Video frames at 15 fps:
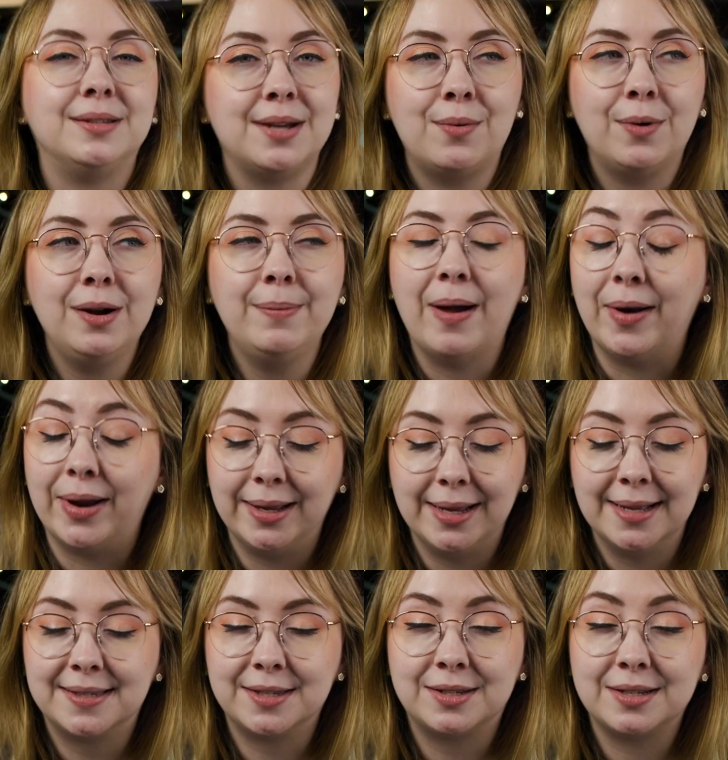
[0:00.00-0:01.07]
don't worry about it.
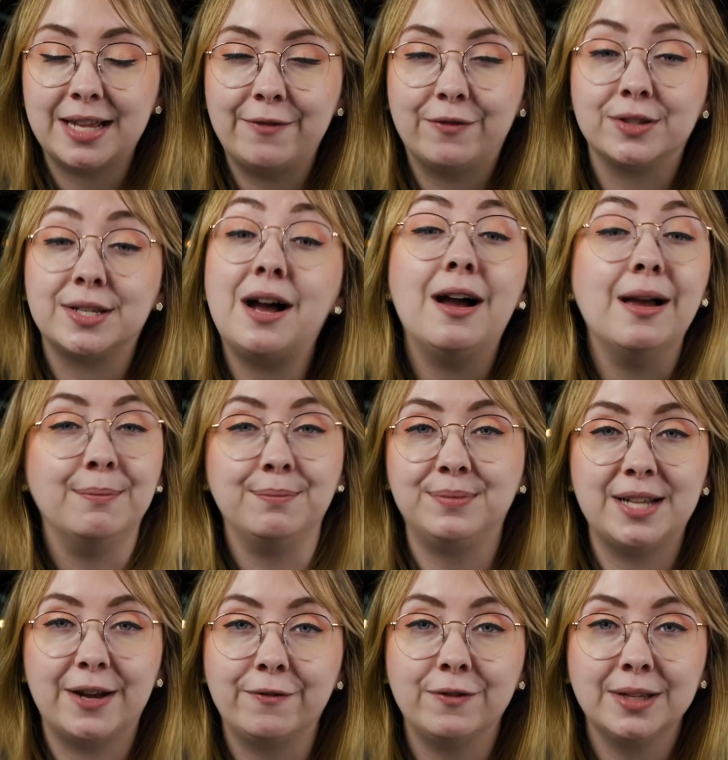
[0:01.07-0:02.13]
It's a delightful time.
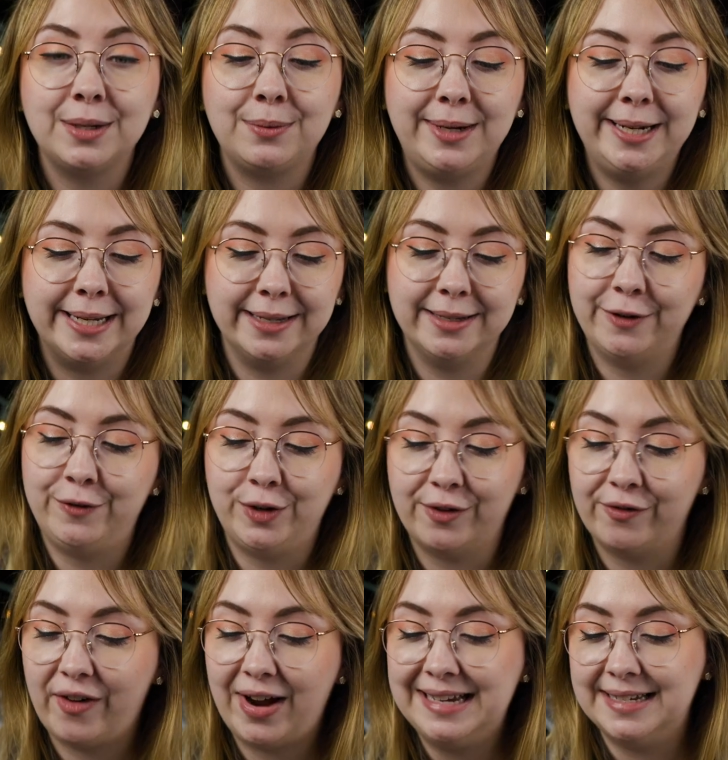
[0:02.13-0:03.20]
Definitely read it if you
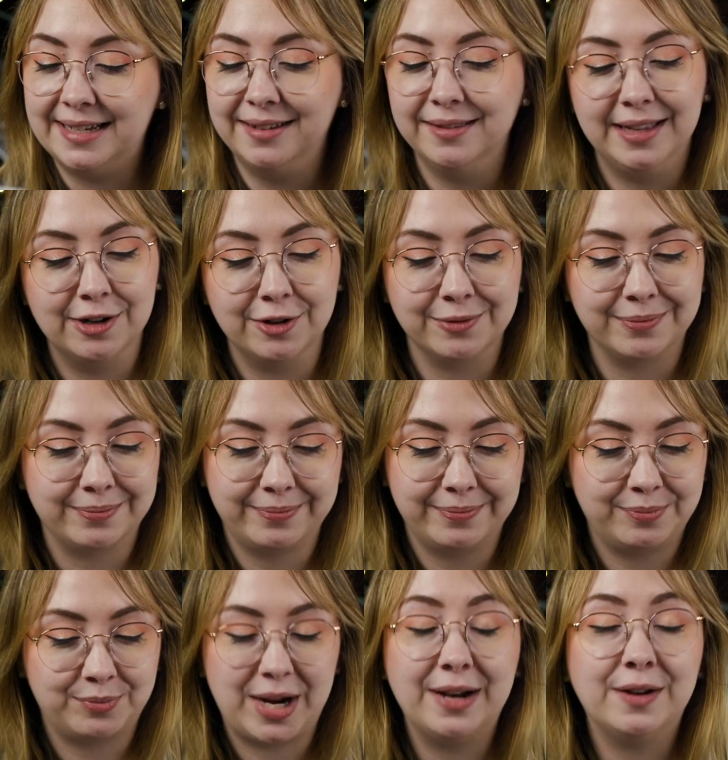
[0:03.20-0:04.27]
can find it. You're
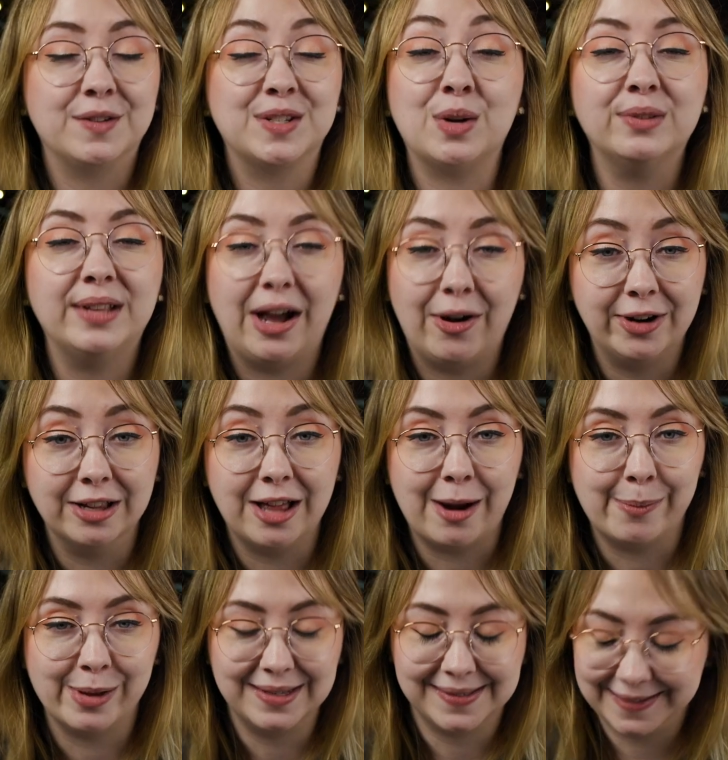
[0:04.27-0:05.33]
kind of sold out in a lot
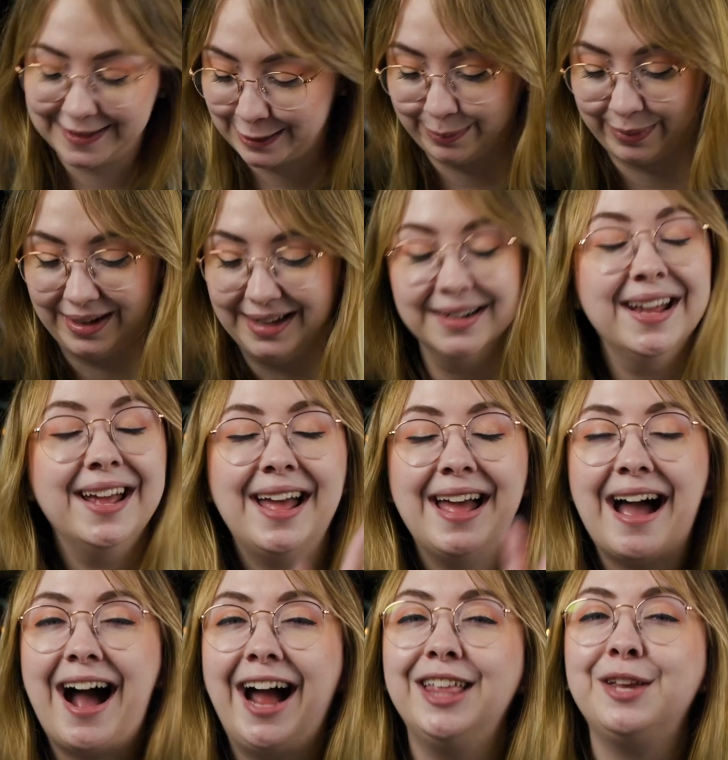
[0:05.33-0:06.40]
of places, but
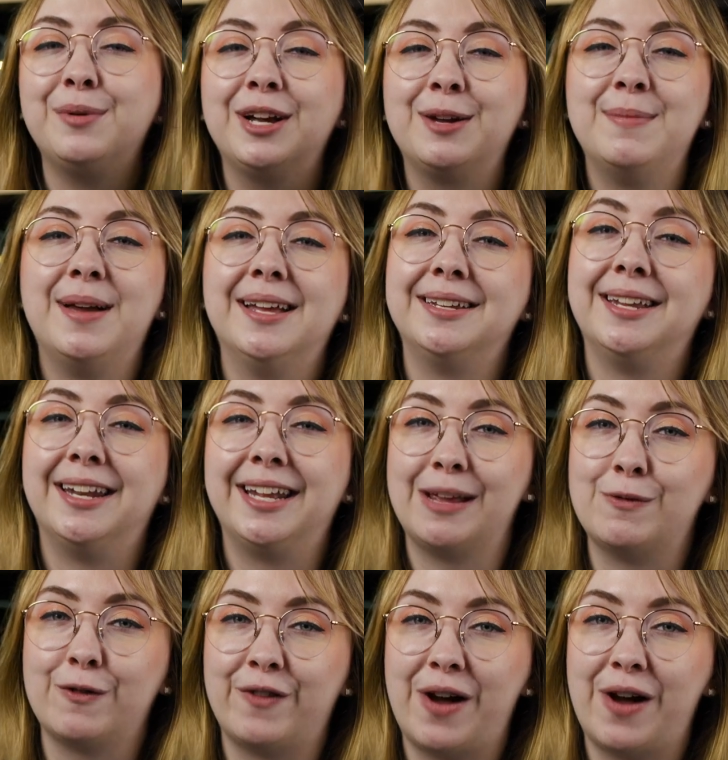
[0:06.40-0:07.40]
highly recommend, and I gave it